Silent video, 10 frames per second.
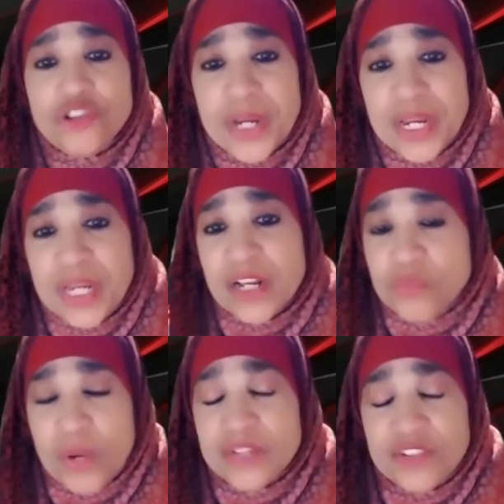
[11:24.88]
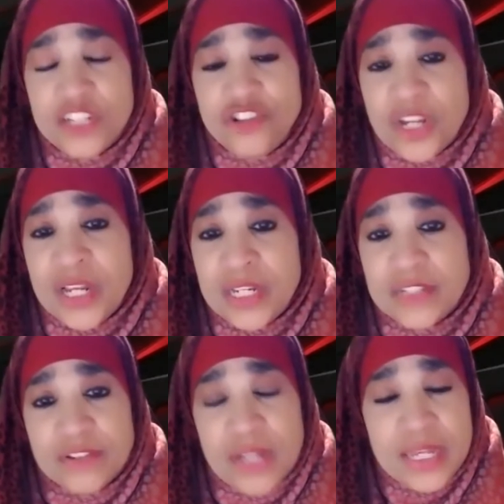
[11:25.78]
tricky. That's why I say Shady
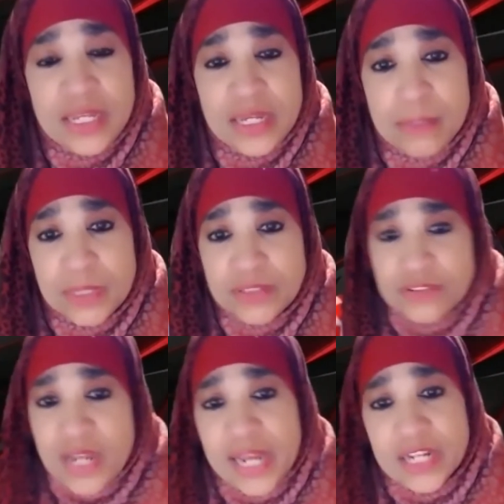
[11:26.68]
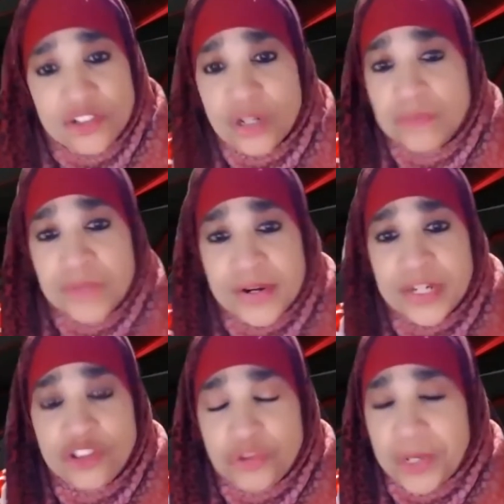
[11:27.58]
is a lady in a mustache.
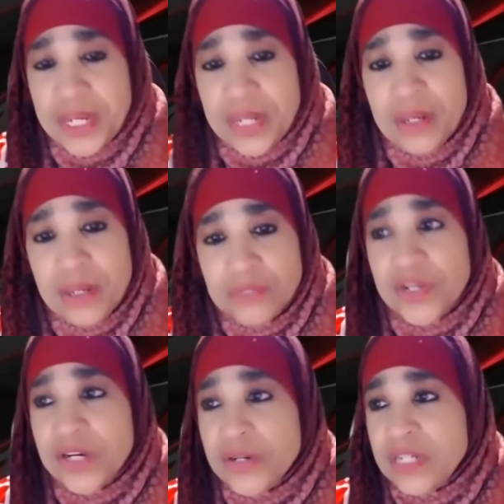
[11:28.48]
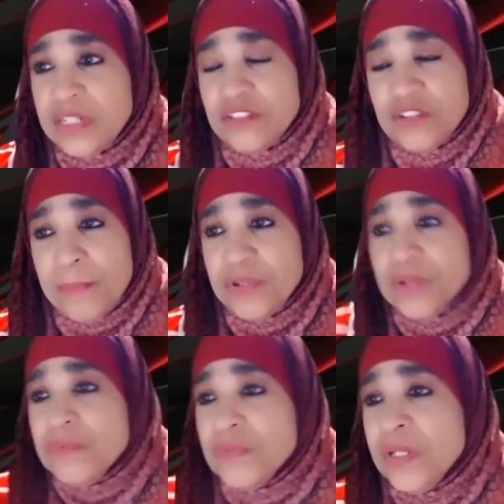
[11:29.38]
Very tricky, very
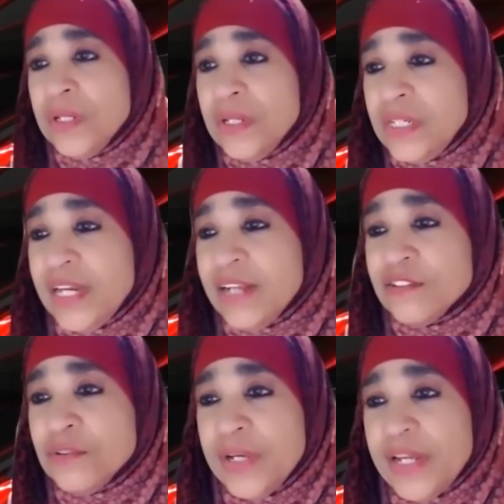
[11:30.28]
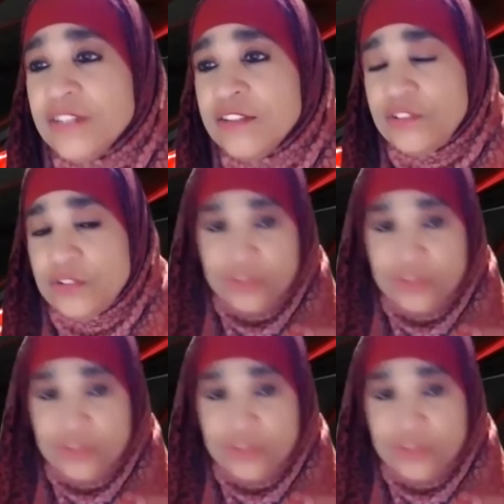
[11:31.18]
deceptive. Yes, go ahead, Sister